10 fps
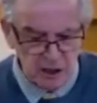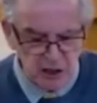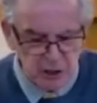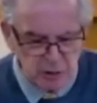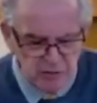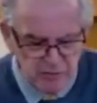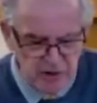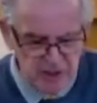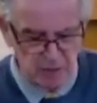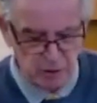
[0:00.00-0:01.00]
She was
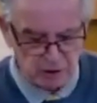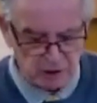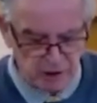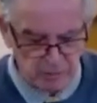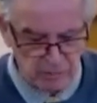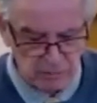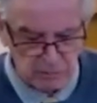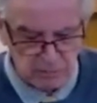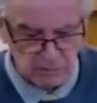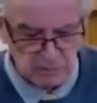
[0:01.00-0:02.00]
invisible to them.
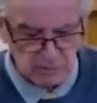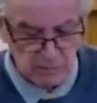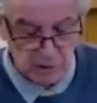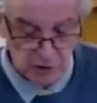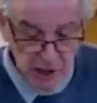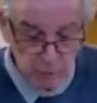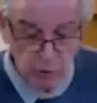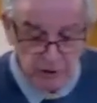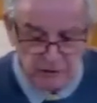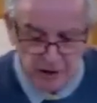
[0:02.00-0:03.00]
She knew
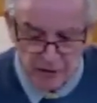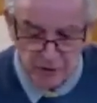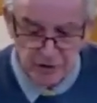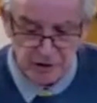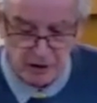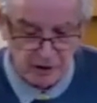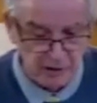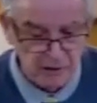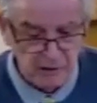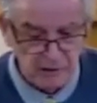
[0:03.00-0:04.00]
what her father had done.
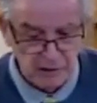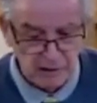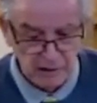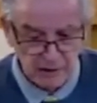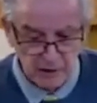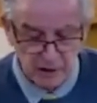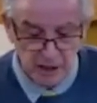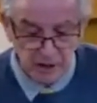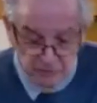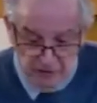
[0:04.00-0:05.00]

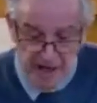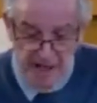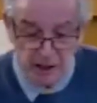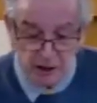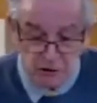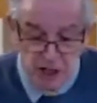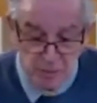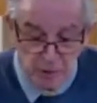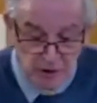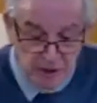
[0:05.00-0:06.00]
And the final
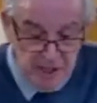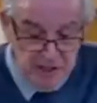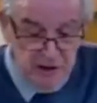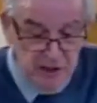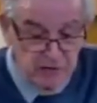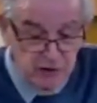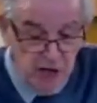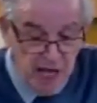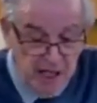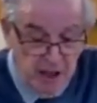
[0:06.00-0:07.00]
agreement is that if
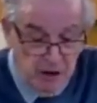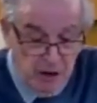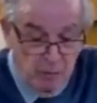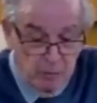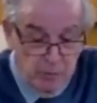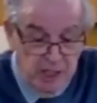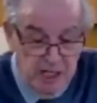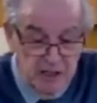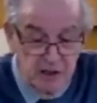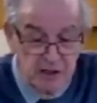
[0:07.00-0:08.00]
Jacob
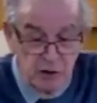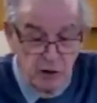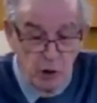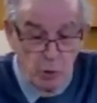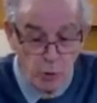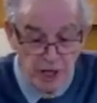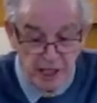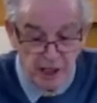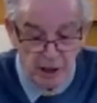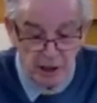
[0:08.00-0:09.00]
completes this
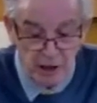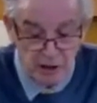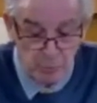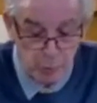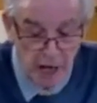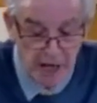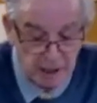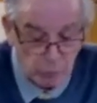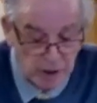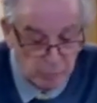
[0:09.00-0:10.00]
week, the
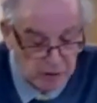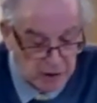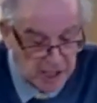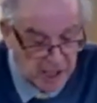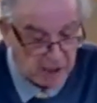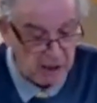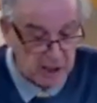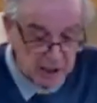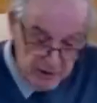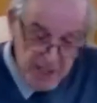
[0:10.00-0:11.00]
bridal week with Leah,
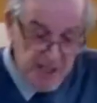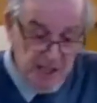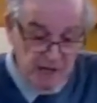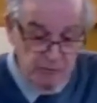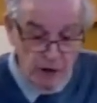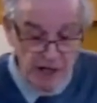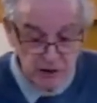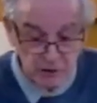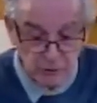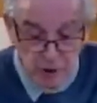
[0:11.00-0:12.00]
then he can have
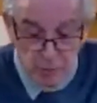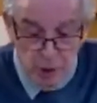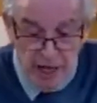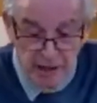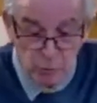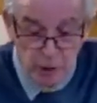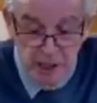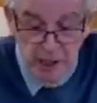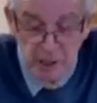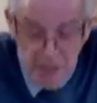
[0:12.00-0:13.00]
Rachel for a bridal
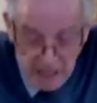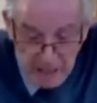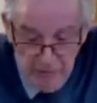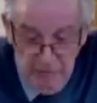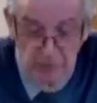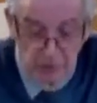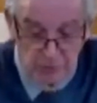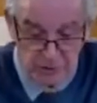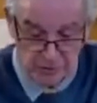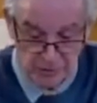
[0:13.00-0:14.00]
week and have her for good,